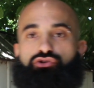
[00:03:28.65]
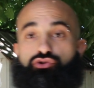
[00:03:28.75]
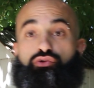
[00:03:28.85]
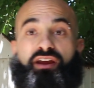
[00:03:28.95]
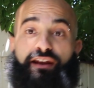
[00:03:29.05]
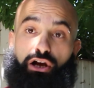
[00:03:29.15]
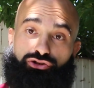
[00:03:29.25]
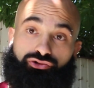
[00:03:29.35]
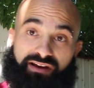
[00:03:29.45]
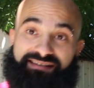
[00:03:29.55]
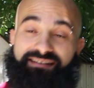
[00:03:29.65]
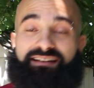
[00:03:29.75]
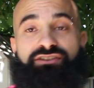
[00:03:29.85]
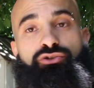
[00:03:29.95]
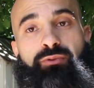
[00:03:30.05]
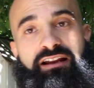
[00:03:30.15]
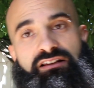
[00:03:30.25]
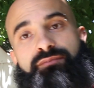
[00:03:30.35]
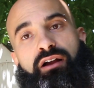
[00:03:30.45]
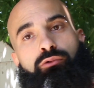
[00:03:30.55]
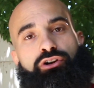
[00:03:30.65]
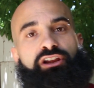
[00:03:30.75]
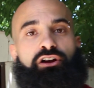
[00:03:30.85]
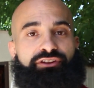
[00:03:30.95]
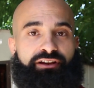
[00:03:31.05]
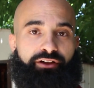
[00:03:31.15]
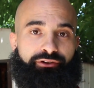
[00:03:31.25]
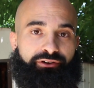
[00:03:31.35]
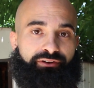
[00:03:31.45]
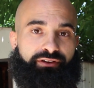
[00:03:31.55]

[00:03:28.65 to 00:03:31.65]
you can address it indirectly by working on the other.